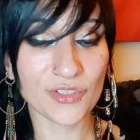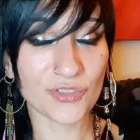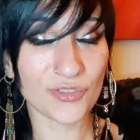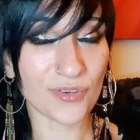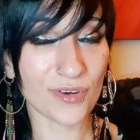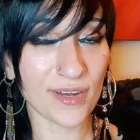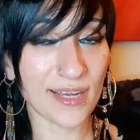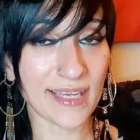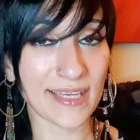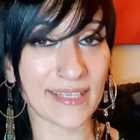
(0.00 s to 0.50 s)

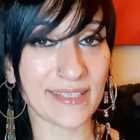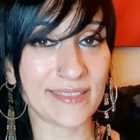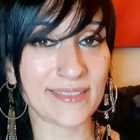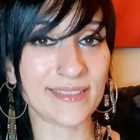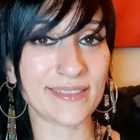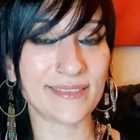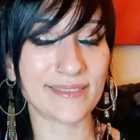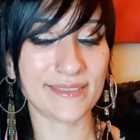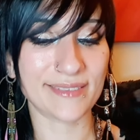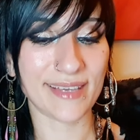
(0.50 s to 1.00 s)
Try
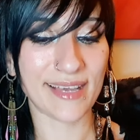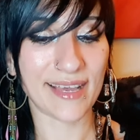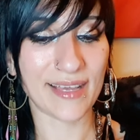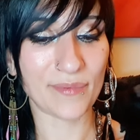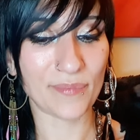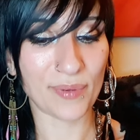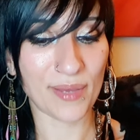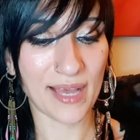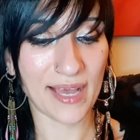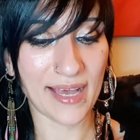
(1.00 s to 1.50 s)
it,
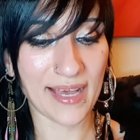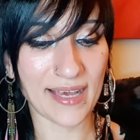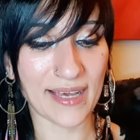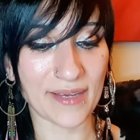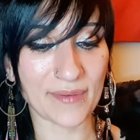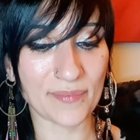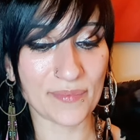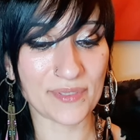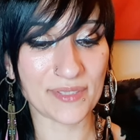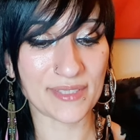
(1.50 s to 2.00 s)
and
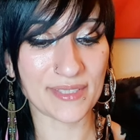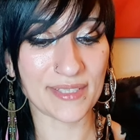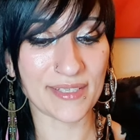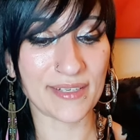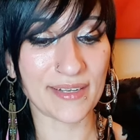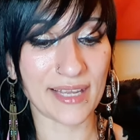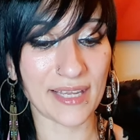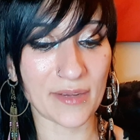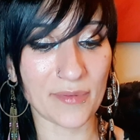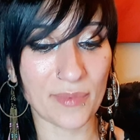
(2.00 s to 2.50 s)
perhaps,
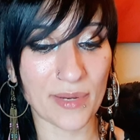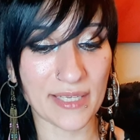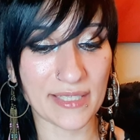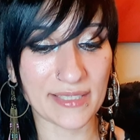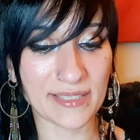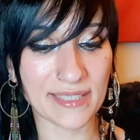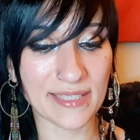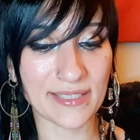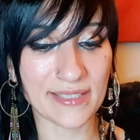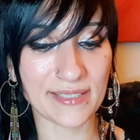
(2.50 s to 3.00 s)
like my
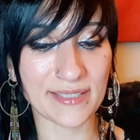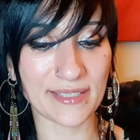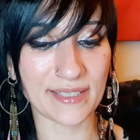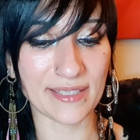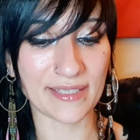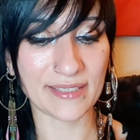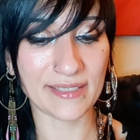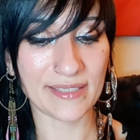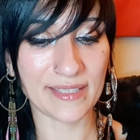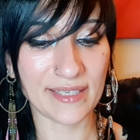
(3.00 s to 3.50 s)

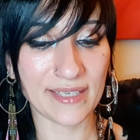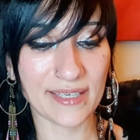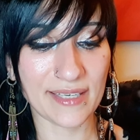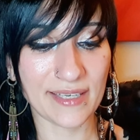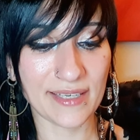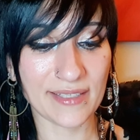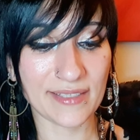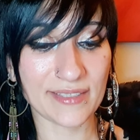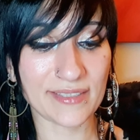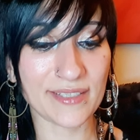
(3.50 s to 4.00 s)
sister,
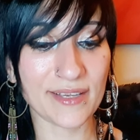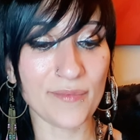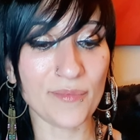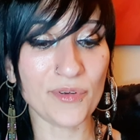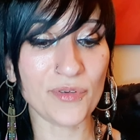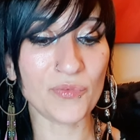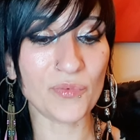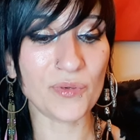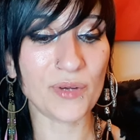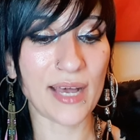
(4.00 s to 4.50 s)

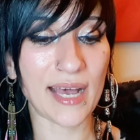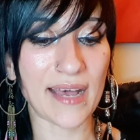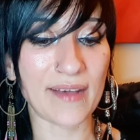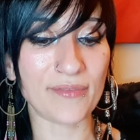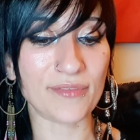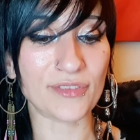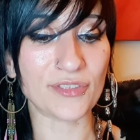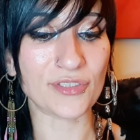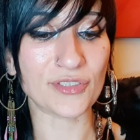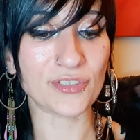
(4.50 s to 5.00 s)
someone will
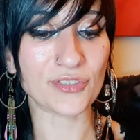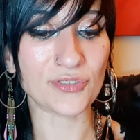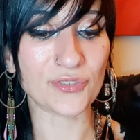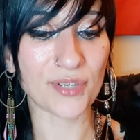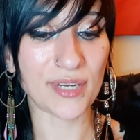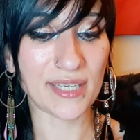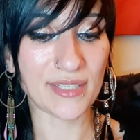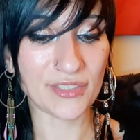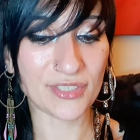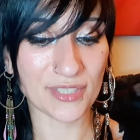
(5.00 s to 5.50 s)
have the
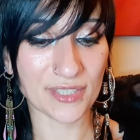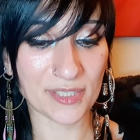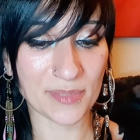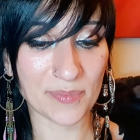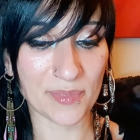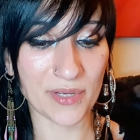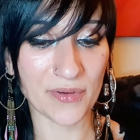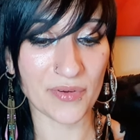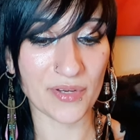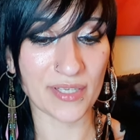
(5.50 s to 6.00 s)
strange
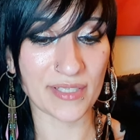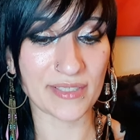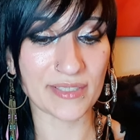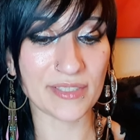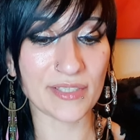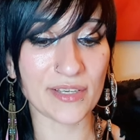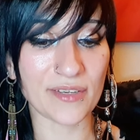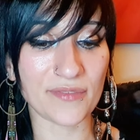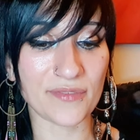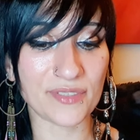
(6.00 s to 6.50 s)

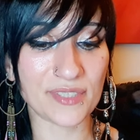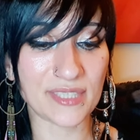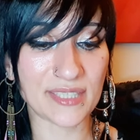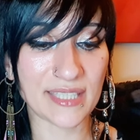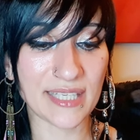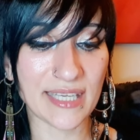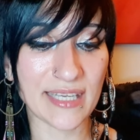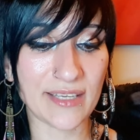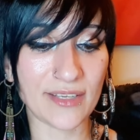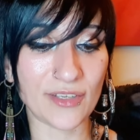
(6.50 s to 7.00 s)
experience of
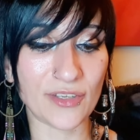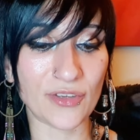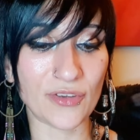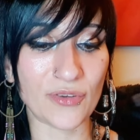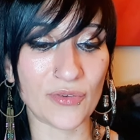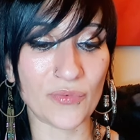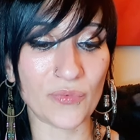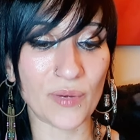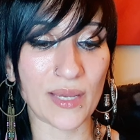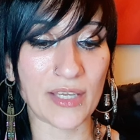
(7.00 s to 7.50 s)
seeing
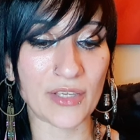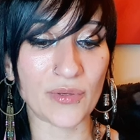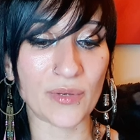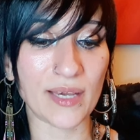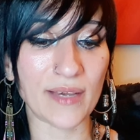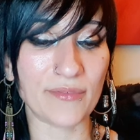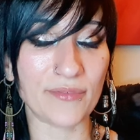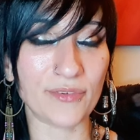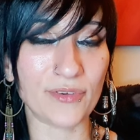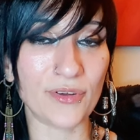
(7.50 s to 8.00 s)
you where
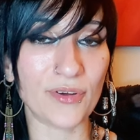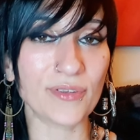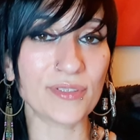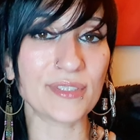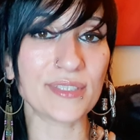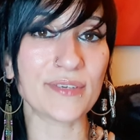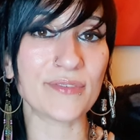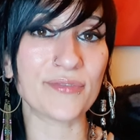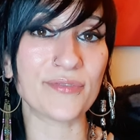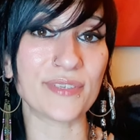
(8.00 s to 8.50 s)
you have
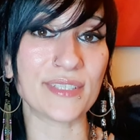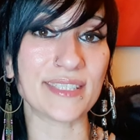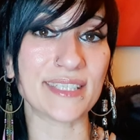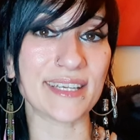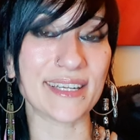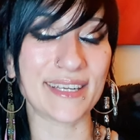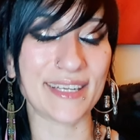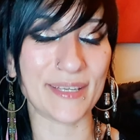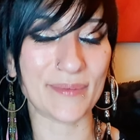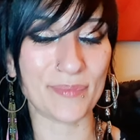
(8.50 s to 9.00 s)
not
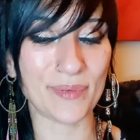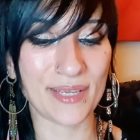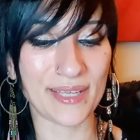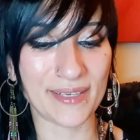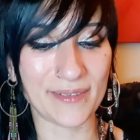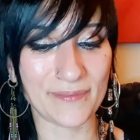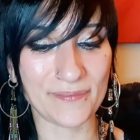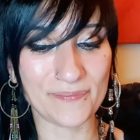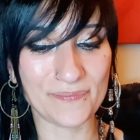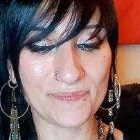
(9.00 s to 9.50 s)
physically
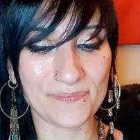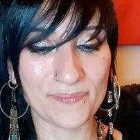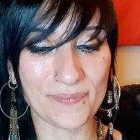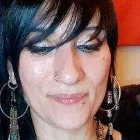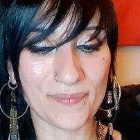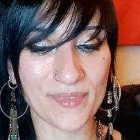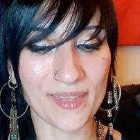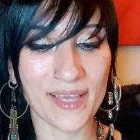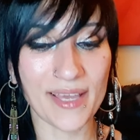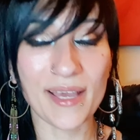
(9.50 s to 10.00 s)
been.
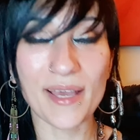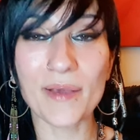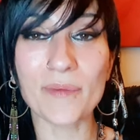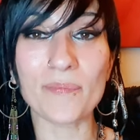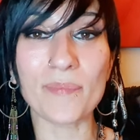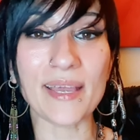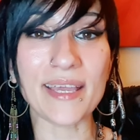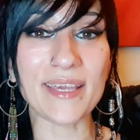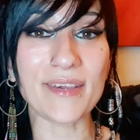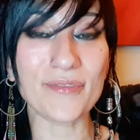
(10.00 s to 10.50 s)

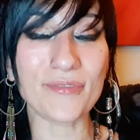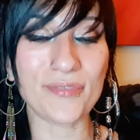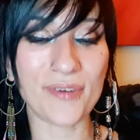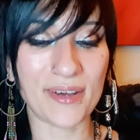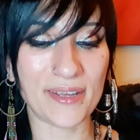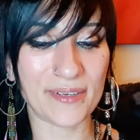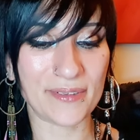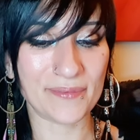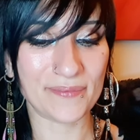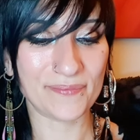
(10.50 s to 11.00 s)
Make it
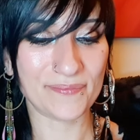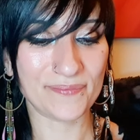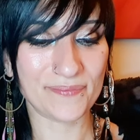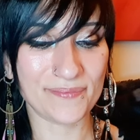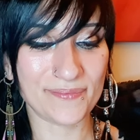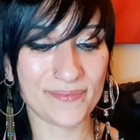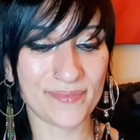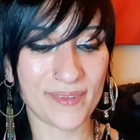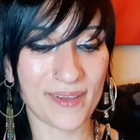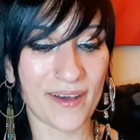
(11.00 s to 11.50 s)
fun.
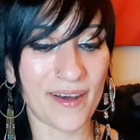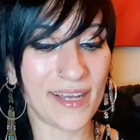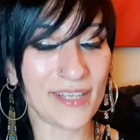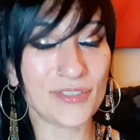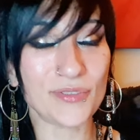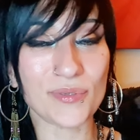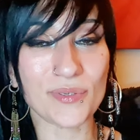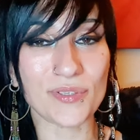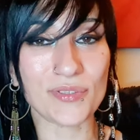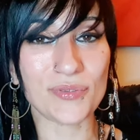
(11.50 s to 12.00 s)

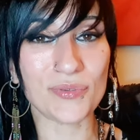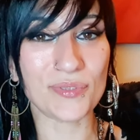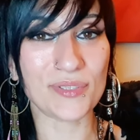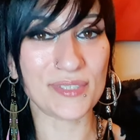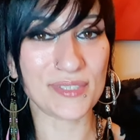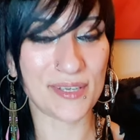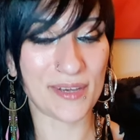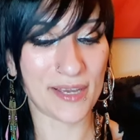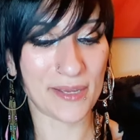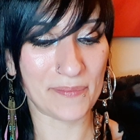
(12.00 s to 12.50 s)
I do it all
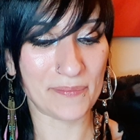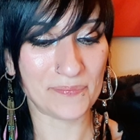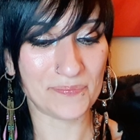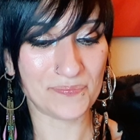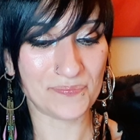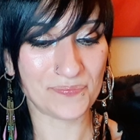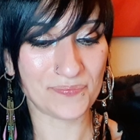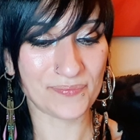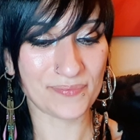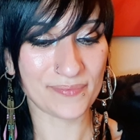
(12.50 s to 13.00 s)
the time.